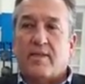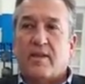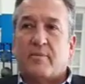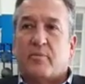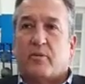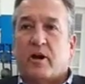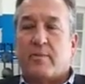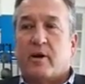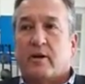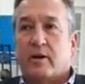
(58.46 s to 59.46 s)
I think
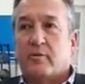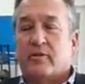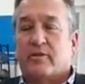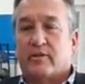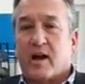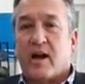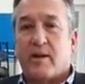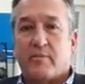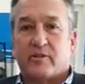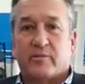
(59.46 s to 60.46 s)
primarily was
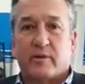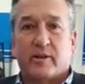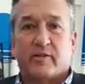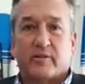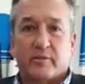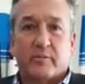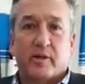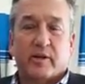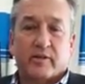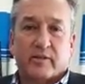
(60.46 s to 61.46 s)
time was the
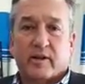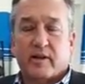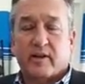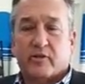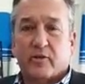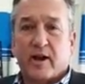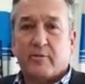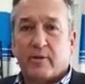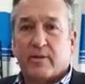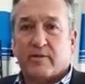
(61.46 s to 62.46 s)
biggest issue I
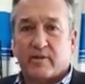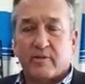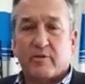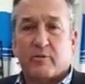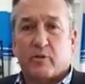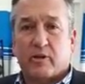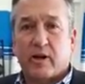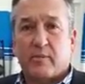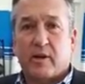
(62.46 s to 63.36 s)
had with sticking with the program.